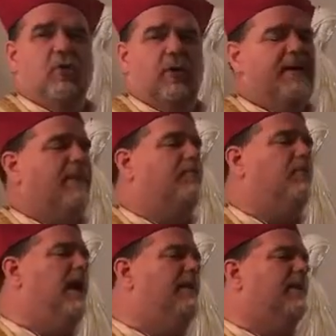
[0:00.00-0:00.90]
who will be the
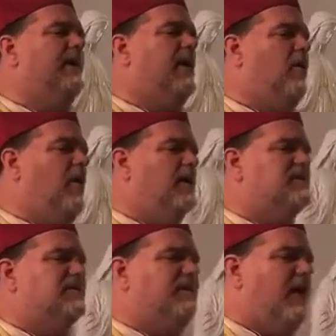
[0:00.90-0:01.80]
primary
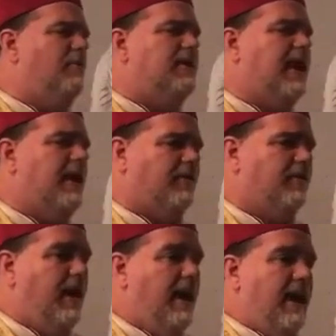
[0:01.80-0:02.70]
cause of our death
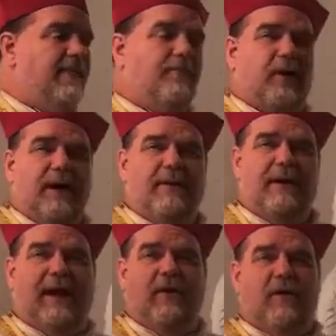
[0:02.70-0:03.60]
and the
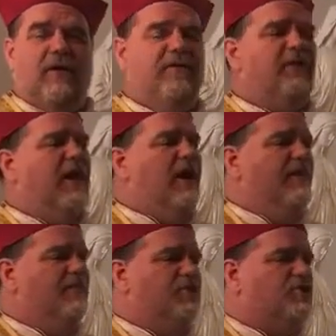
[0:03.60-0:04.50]
primary cause
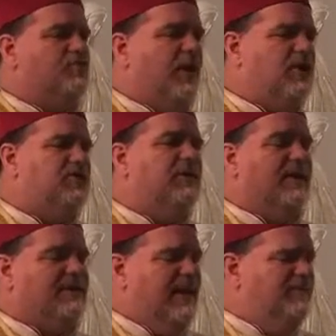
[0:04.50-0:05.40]
of the destruction and
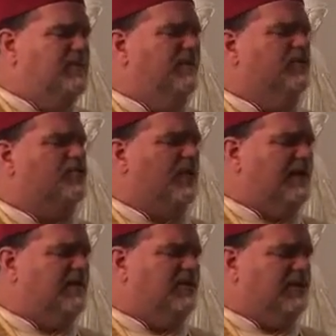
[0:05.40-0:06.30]
the attempt to
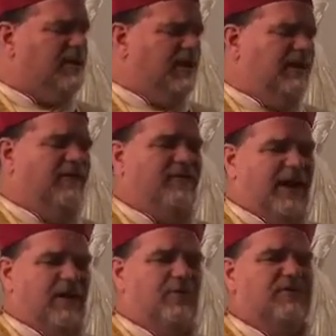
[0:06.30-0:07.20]
destruct and killing the
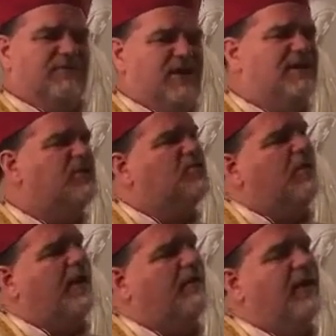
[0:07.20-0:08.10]
followers of Jesus
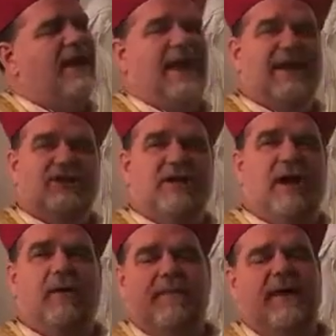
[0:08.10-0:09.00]
Christ. It shall